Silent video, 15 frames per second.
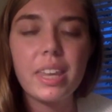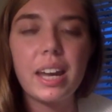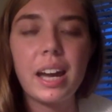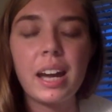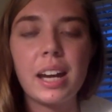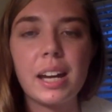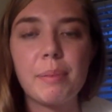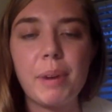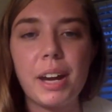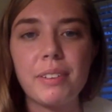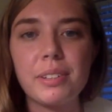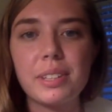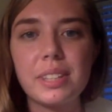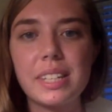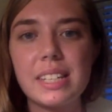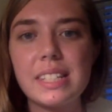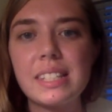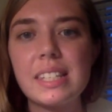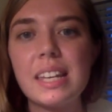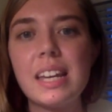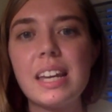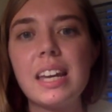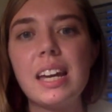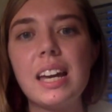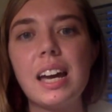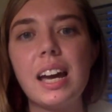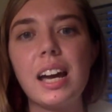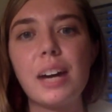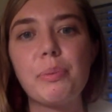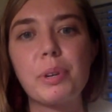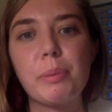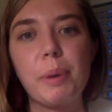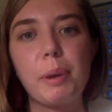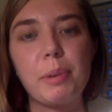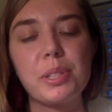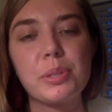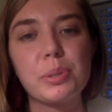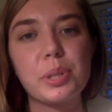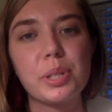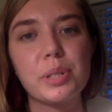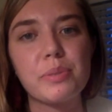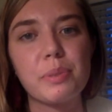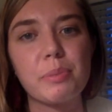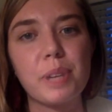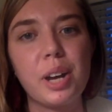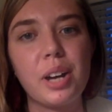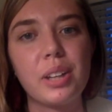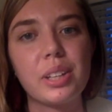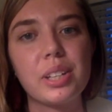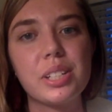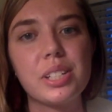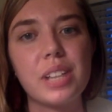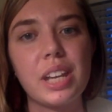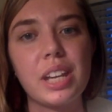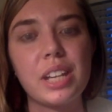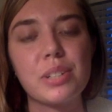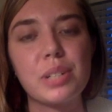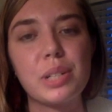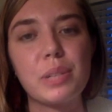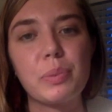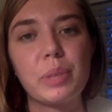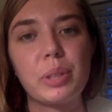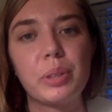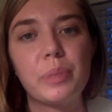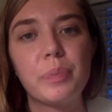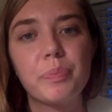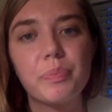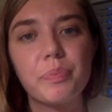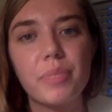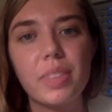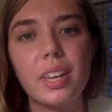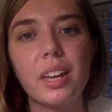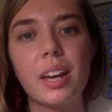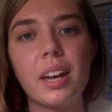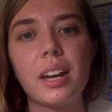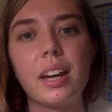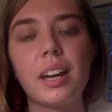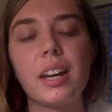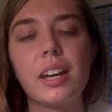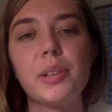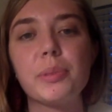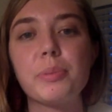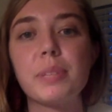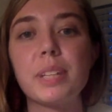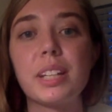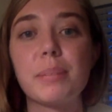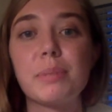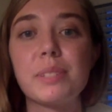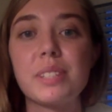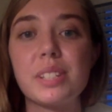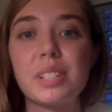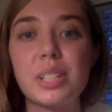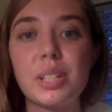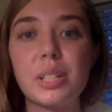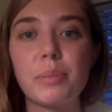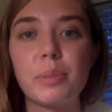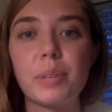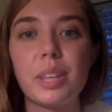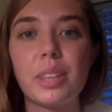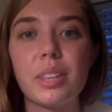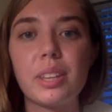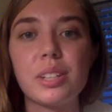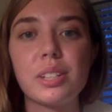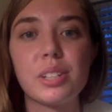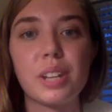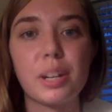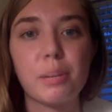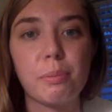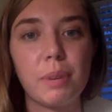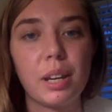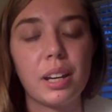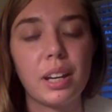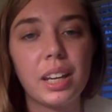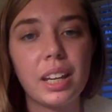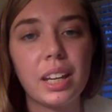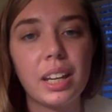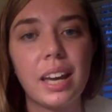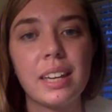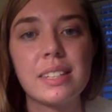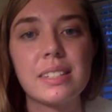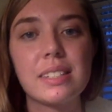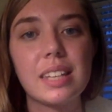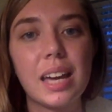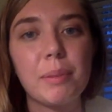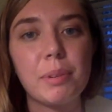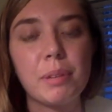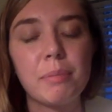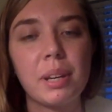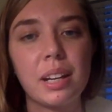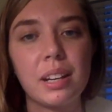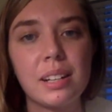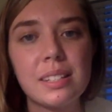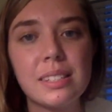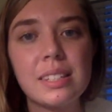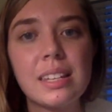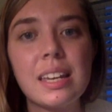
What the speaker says: After this, one of my mentors from college, Adrian Wheel, helped me get a position with Jacques Mering at his lab in Paris,